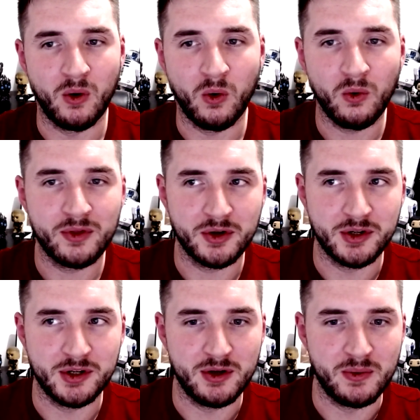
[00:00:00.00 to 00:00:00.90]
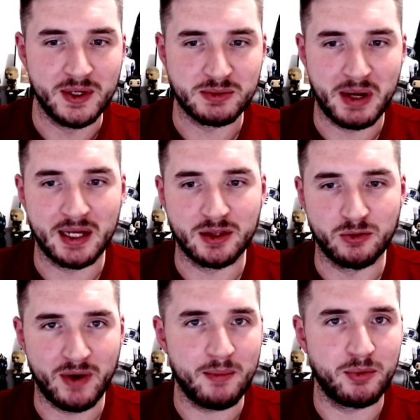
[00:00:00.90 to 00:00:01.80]
All they're going to do is make the
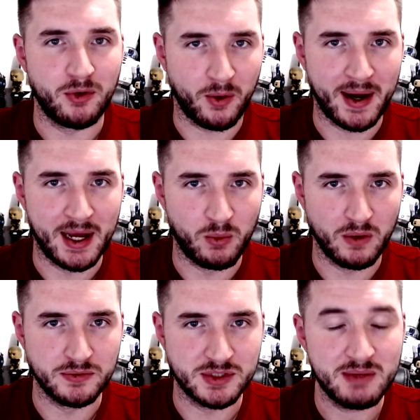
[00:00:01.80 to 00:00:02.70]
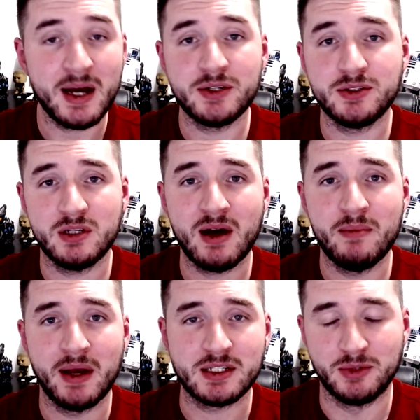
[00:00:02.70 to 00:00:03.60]
rep required ones. They might
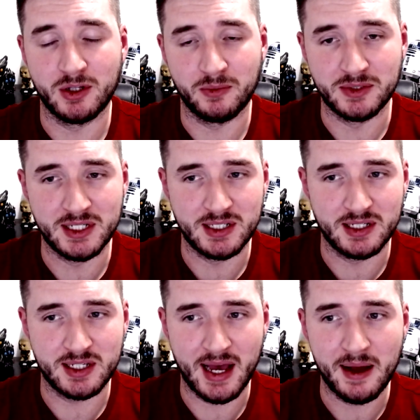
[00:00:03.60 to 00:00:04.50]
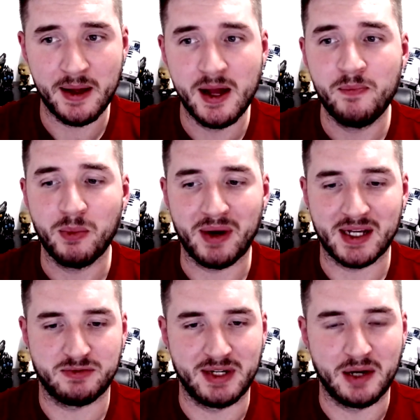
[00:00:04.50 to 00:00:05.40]
make some of ones easier to get, but
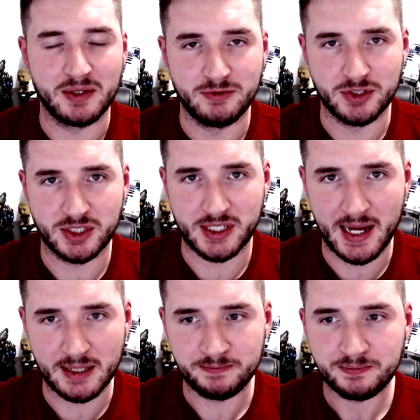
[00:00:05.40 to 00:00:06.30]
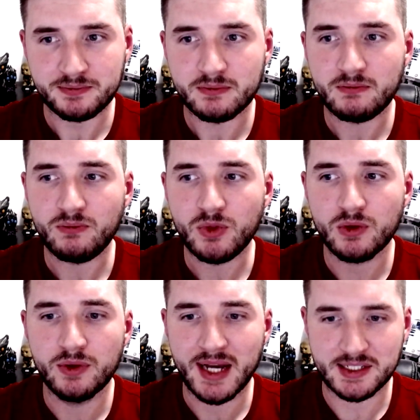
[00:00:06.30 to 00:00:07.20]
as for now they've just said
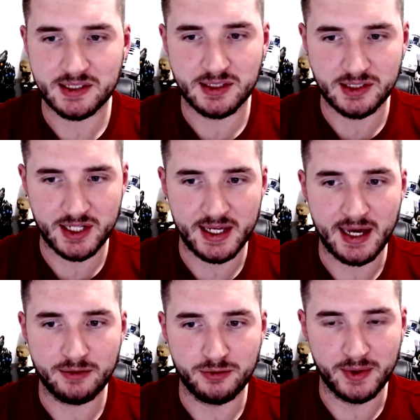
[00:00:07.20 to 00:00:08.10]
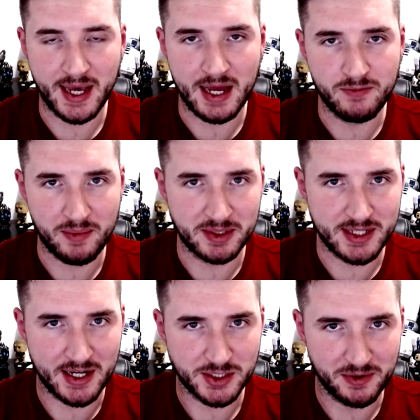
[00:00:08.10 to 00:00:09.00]
the essences that you get through getting
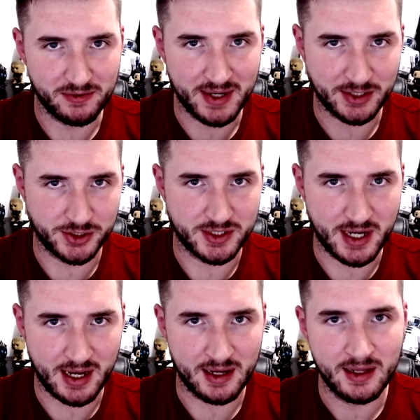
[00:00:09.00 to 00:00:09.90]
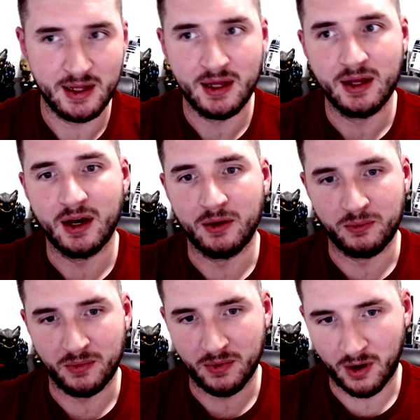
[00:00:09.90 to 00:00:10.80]
reputation with Nazjatar
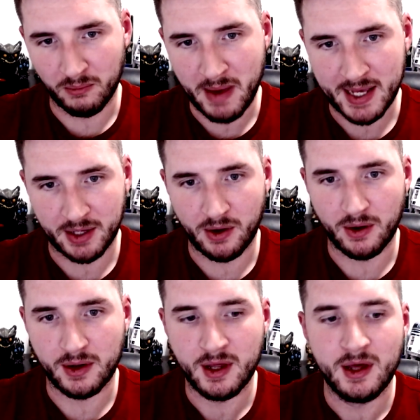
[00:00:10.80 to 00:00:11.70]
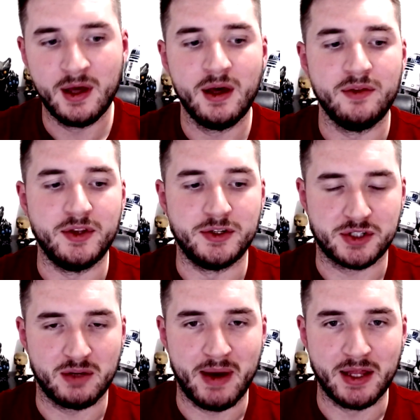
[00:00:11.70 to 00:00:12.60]
and on Mechagon, they're just
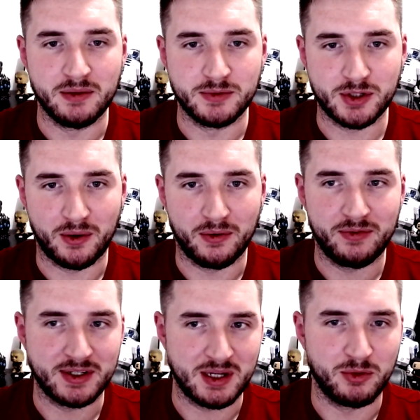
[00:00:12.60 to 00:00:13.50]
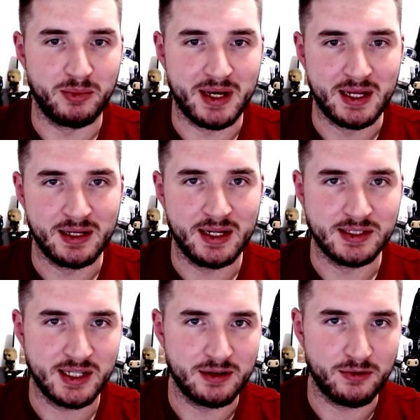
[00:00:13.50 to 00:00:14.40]
going to make them so, for example, being
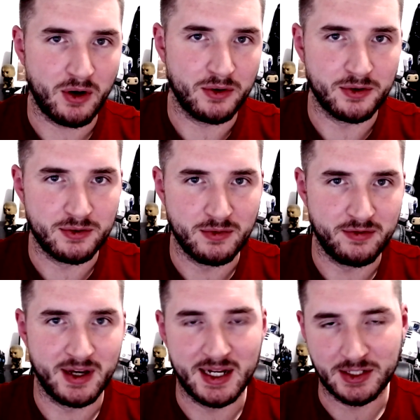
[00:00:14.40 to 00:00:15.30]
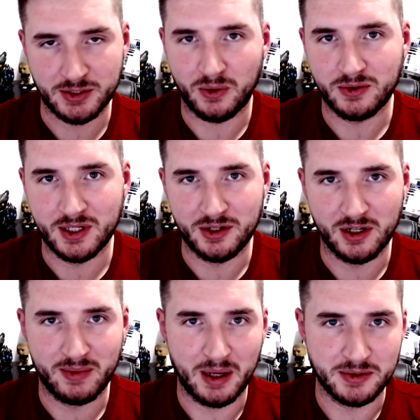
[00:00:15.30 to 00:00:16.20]
instead of honoured, revered, exalted, you're going
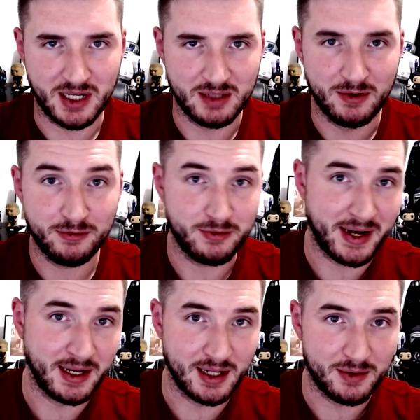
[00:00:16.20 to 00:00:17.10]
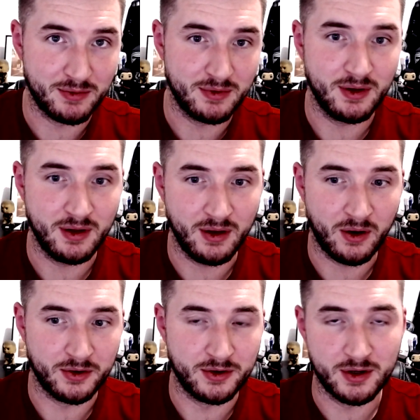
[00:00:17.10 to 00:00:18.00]
to be able to get them at friendly,
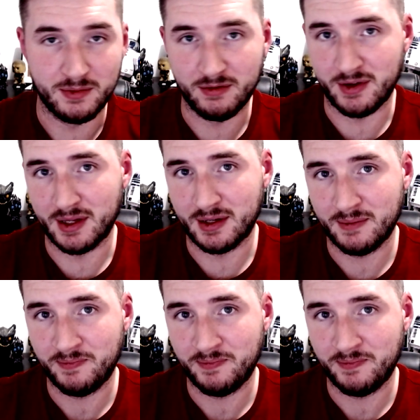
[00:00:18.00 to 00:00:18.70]
honoured and revered.